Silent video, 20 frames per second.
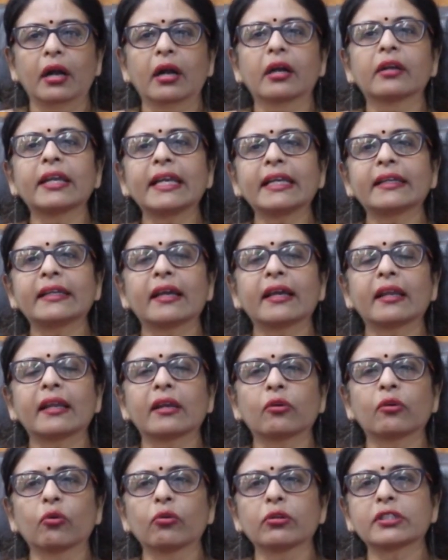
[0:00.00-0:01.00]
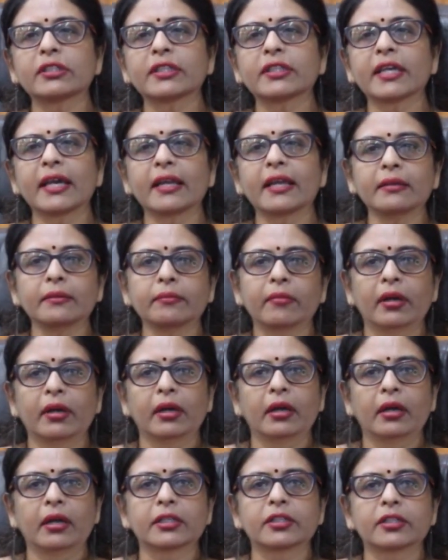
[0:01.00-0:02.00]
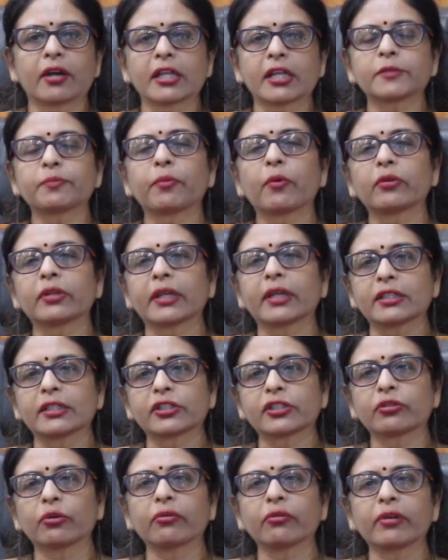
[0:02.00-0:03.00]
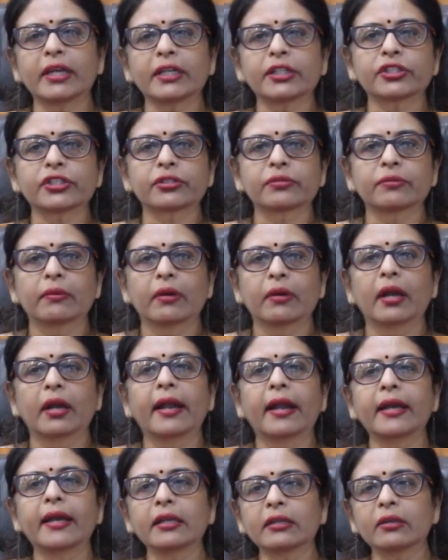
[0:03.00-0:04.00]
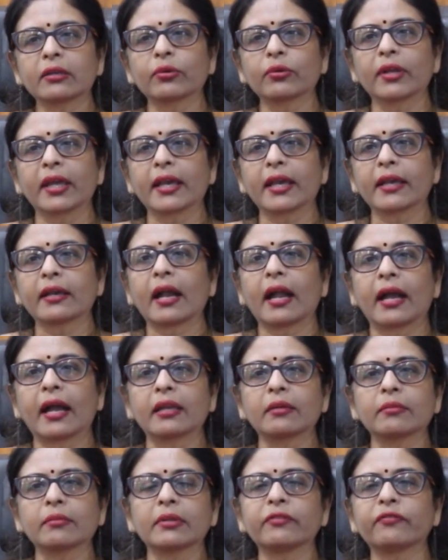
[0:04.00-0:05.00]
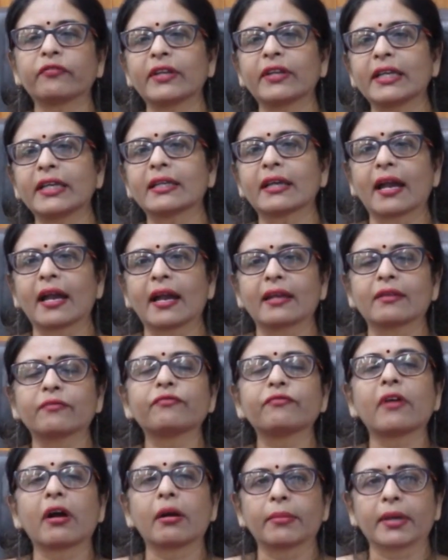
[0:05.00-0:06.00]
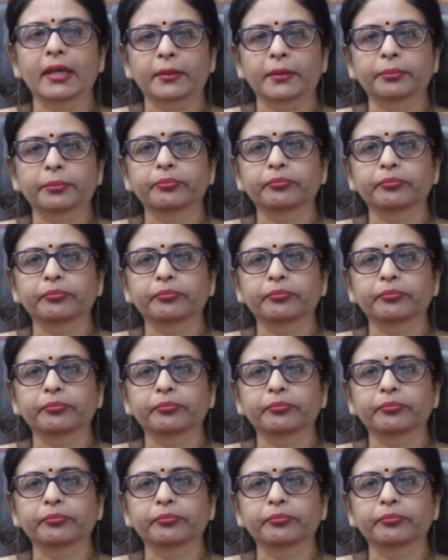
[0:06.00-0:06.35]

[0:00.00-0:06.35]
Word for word: retail and wholesale, transport and storage, including animal feed and farming.